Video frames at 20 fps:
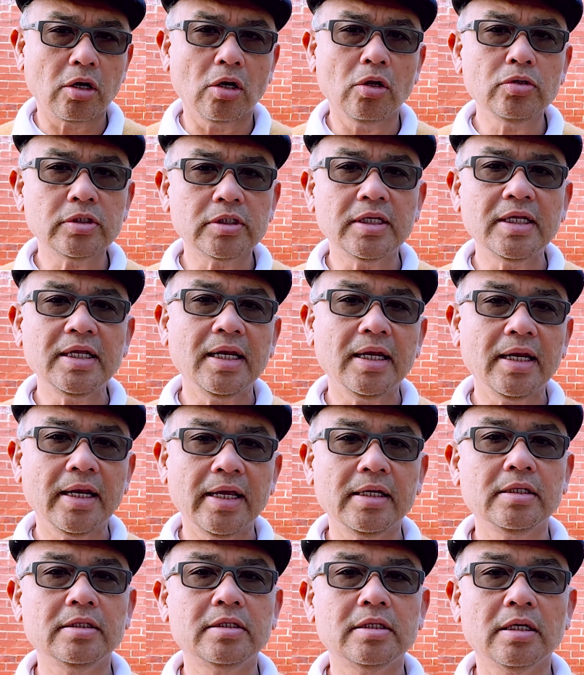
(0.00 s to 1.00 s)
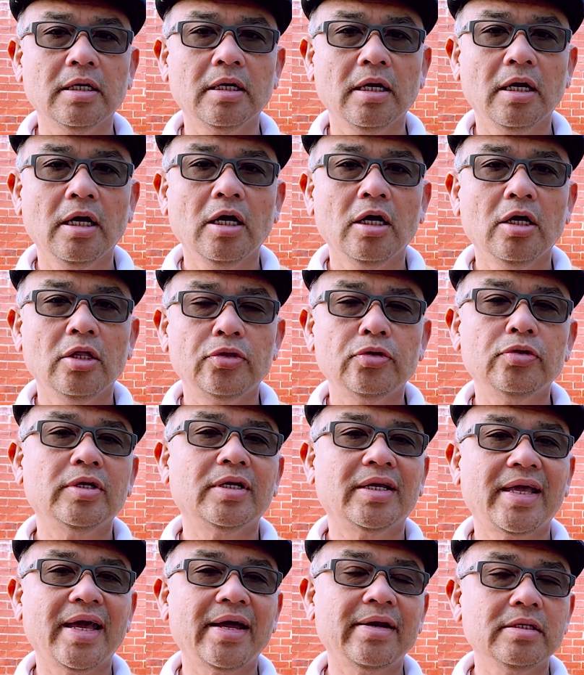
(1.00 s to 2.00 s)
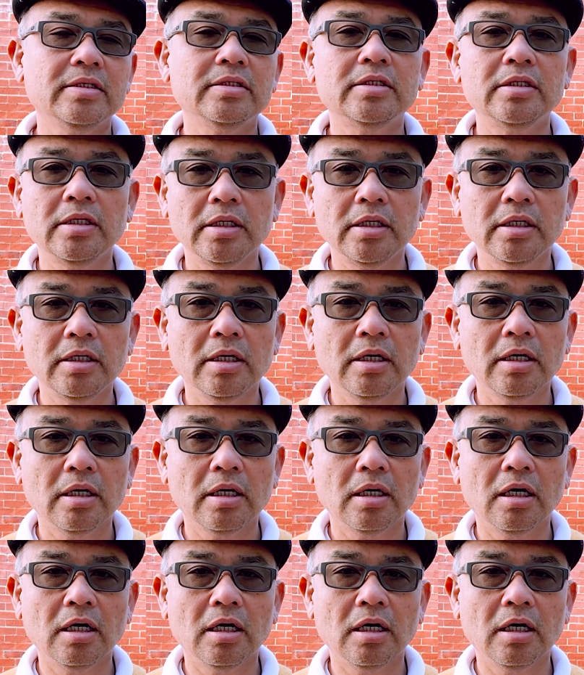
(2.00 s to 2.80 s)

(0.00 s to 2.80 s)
closely linked to the guarantee